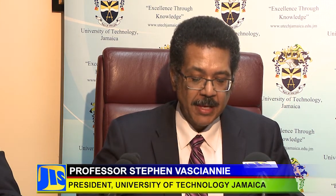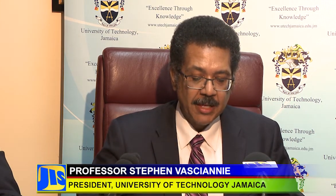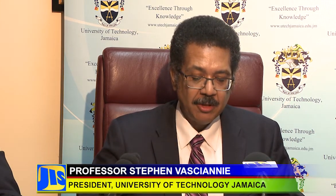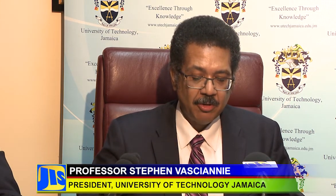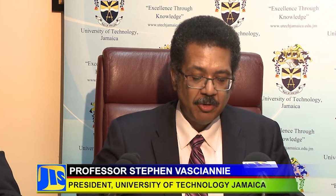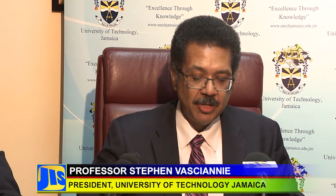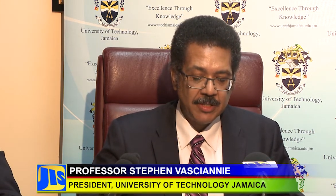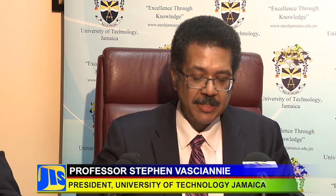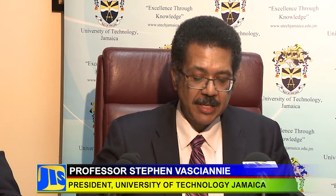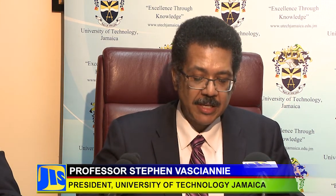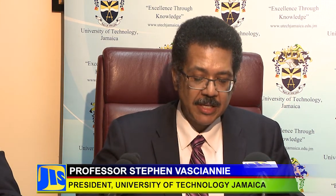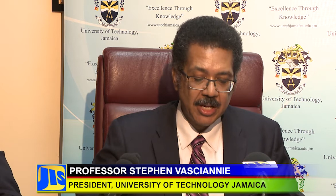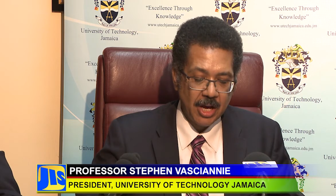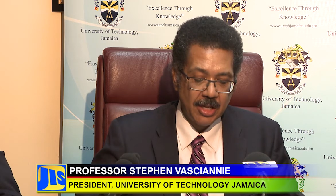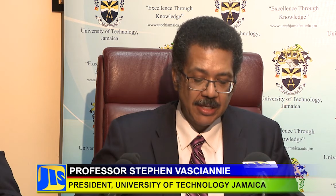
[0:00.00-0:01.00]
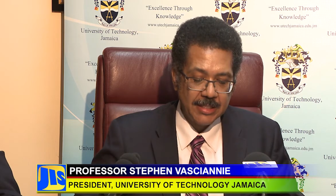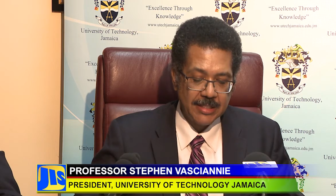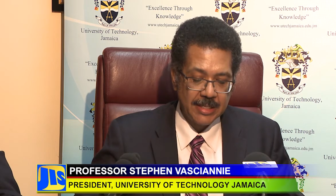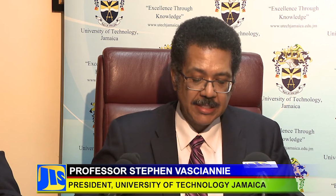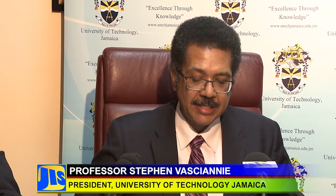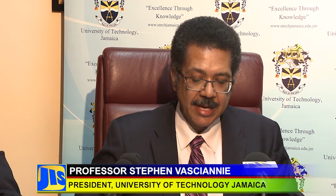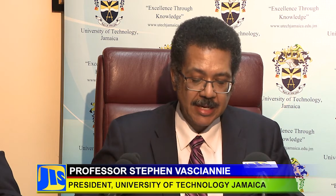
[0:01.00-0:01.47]
increasing knowledge
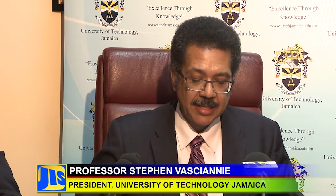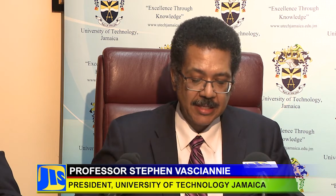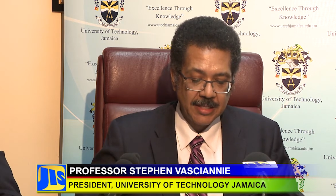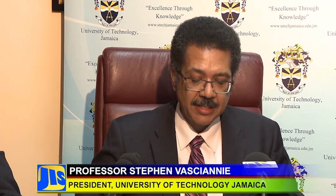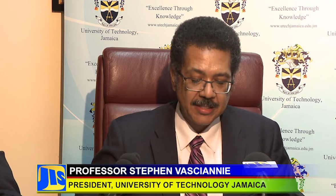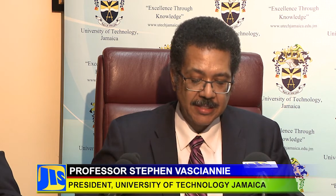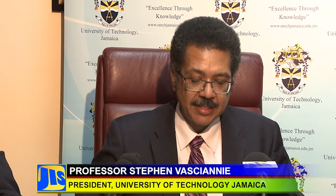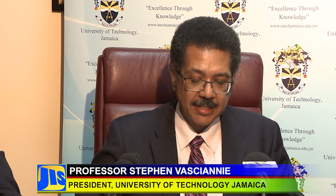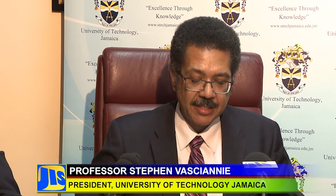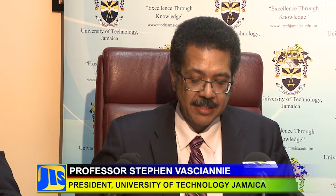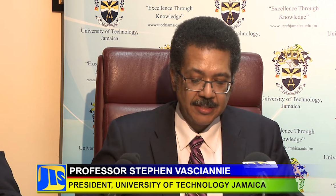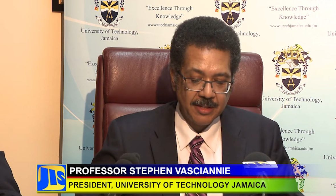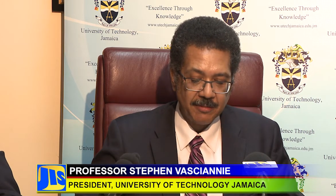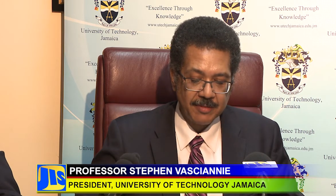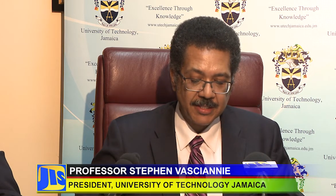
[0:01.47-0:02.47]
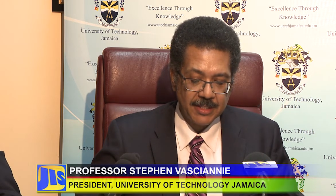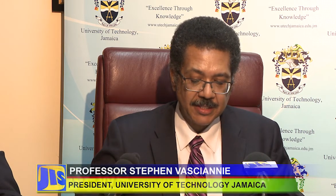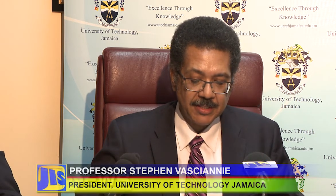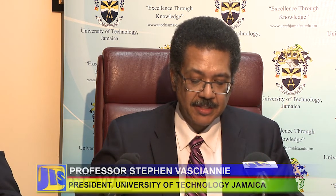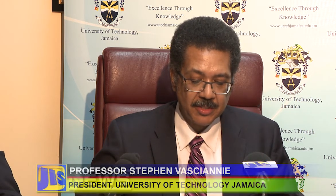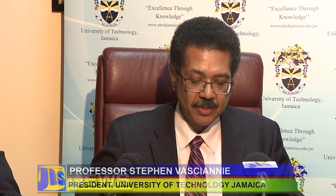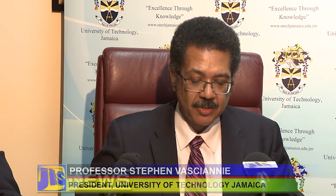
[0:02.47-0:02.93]
and technical skills of
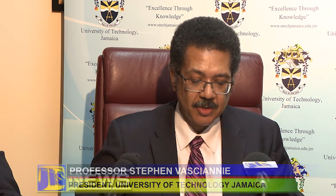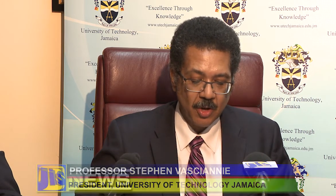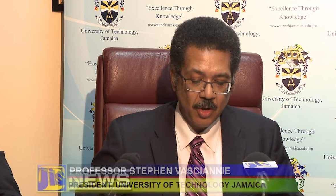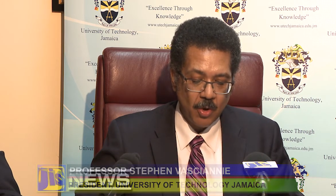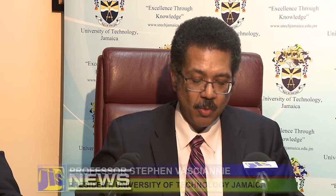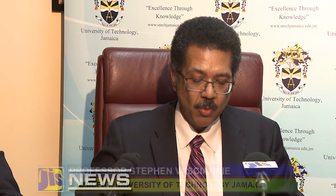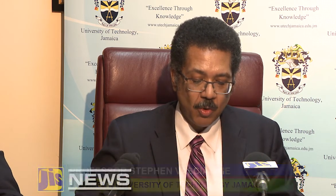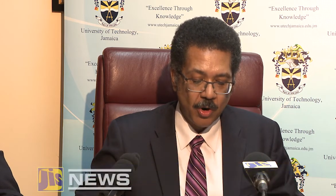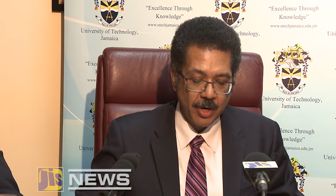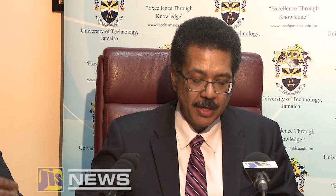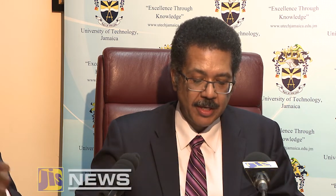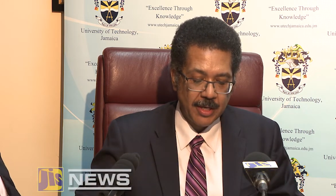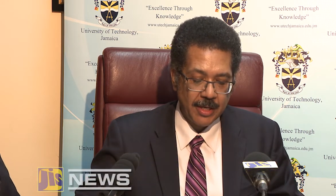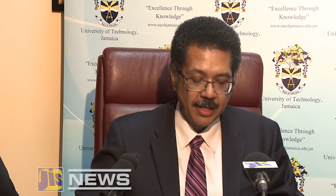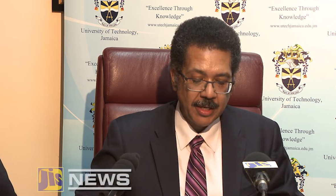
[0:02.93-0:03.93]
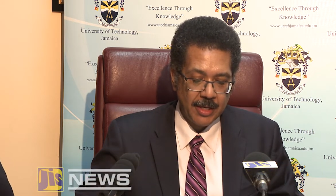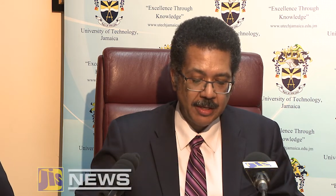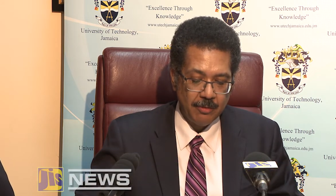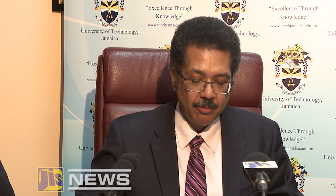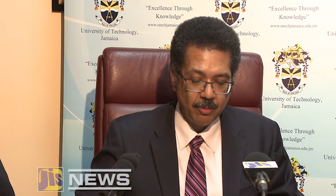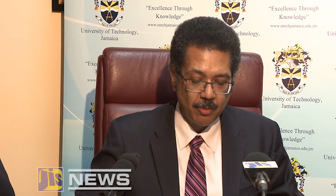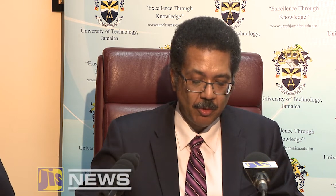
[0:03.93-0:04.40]
citizens working
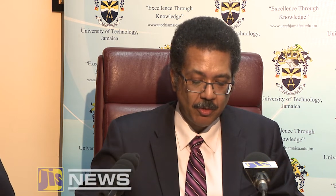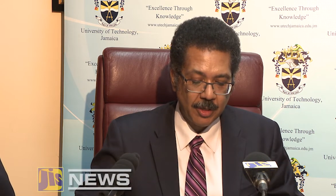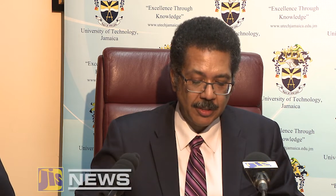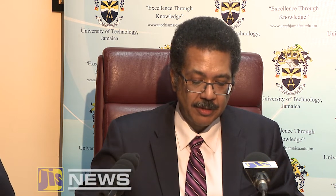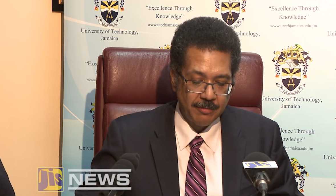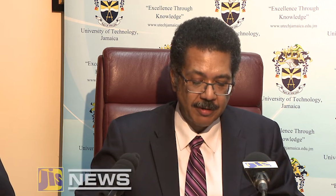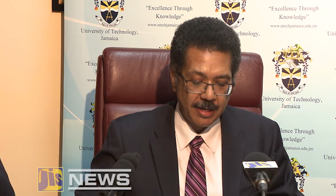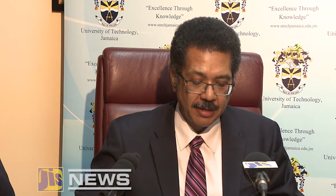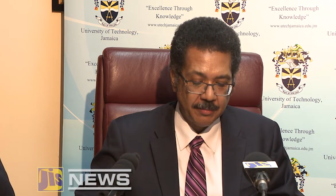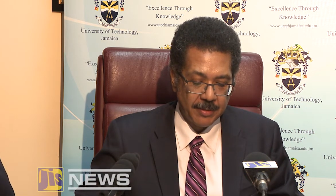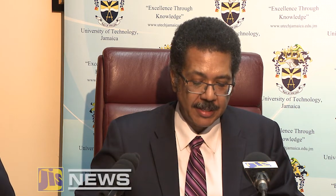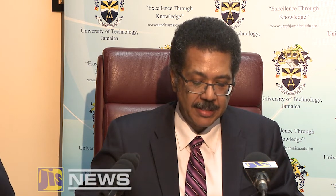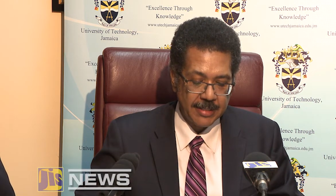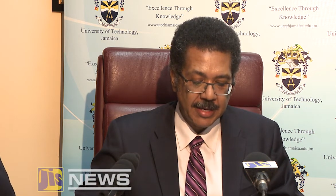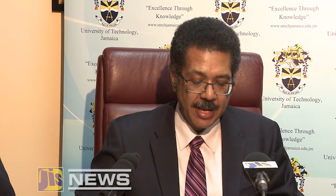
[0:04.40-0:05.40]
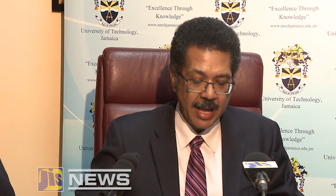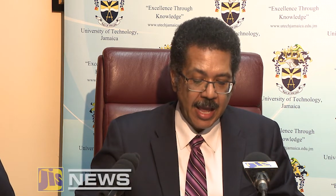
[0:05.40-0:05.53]
in rural development,